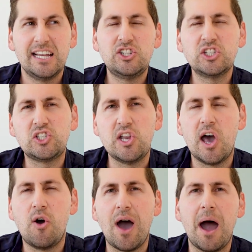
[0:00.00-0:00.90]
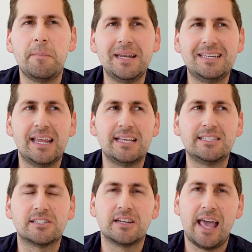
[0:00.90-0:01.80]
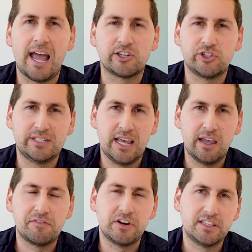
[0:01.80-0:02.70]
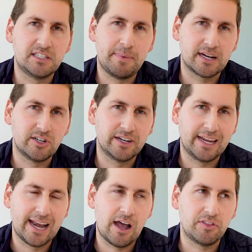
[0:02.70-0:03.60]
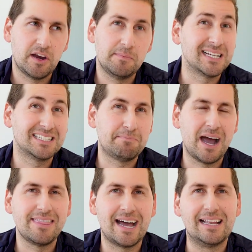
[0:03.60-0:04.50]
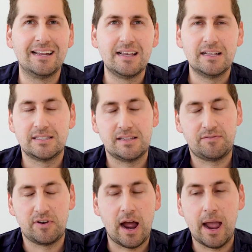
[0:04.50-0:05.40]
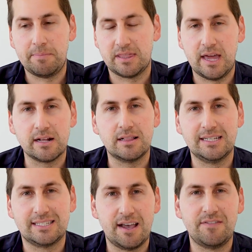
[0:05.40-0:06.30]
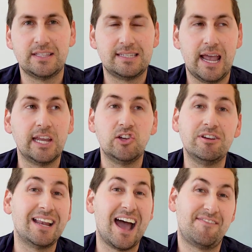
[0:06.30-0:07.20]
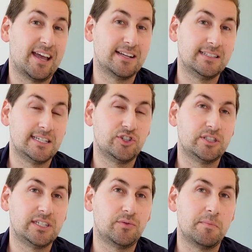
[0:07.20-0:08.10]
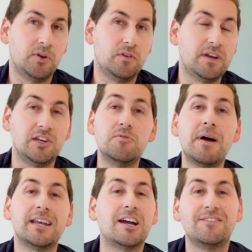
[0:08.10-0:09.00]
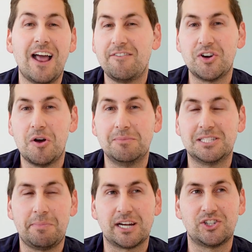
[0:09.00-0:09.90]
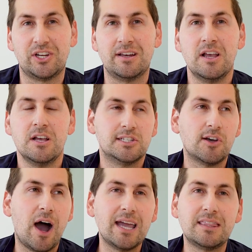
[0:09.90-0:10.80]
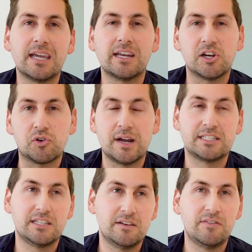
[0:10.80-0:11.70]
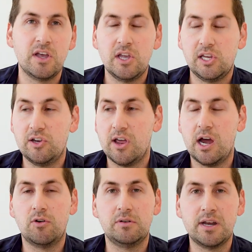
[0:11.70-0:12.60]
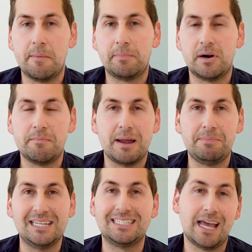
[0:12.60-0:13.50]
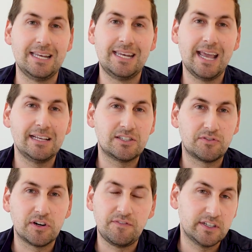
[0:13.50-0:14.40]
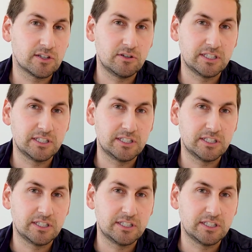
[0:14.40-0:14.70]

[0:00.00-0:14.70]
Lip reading: just know how many days it's gonna actually take for an inspector to get out there, because by that, for hypothetically 7th day, you need to have that contingency removed, and you might not even have your home inspection. So I think an aggressive, number might be 10 days for a physical